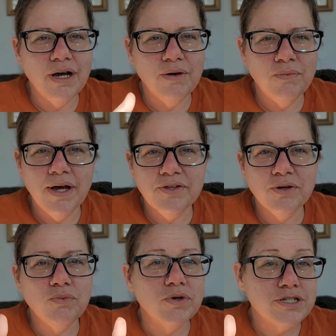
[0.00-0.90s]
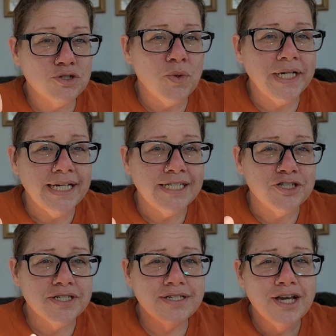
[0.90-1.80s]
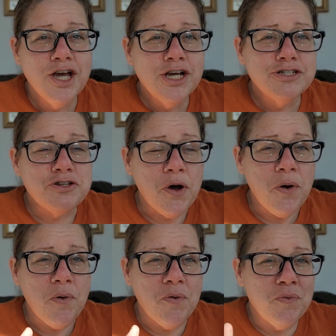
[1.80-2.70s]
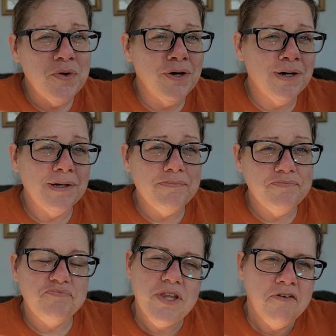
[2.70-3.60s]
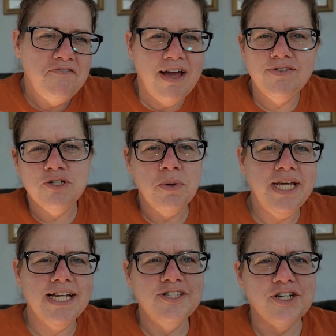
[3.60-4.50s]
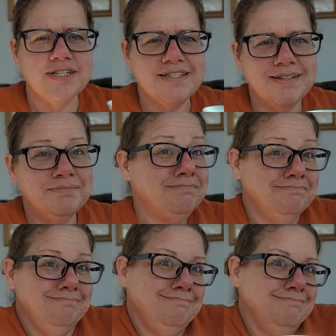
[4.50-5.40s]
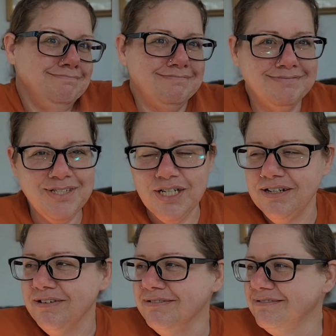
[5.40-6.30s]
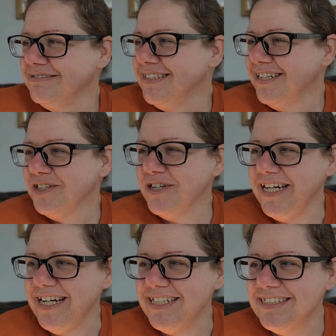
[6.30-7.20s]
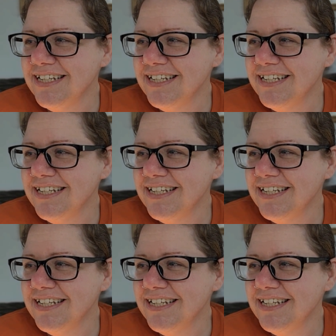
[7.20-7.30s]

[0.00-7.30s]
weather, was 20 inches. So we're 5 to 20 inches. You know, great.